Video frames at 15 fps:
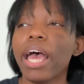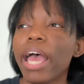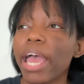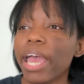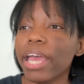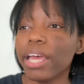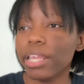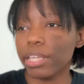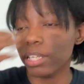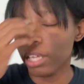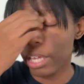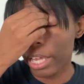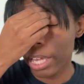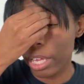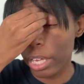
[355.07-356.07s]
And
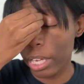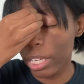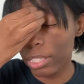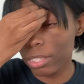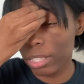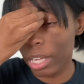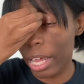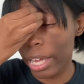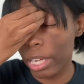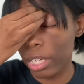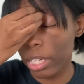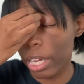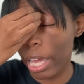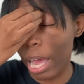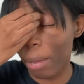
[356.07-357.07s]
it's
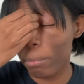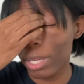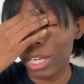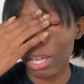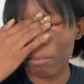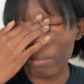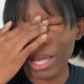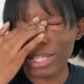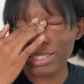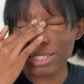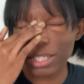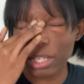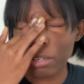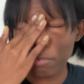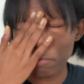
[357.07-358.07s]
like, I mean,
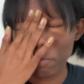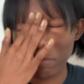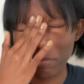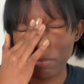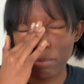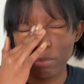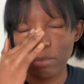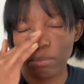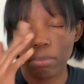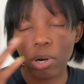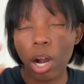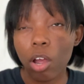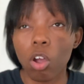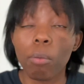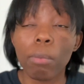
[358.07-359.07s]
imagine if
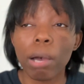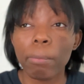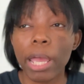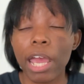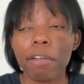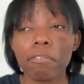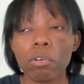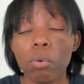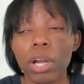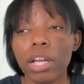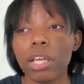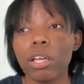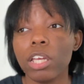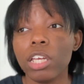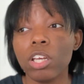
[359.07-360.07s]
Barack Obama,
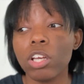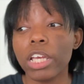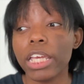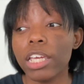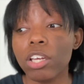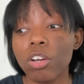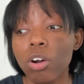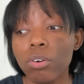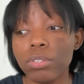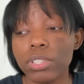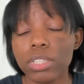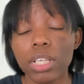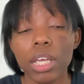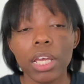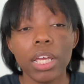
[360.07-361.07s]
everywhere he
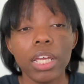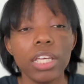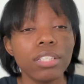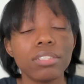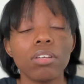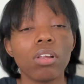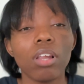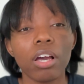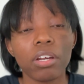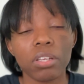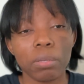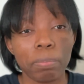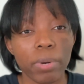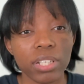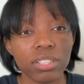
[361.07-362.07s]
goes, he's no longer
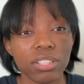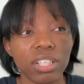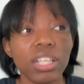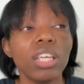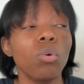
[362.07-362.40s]
the president. He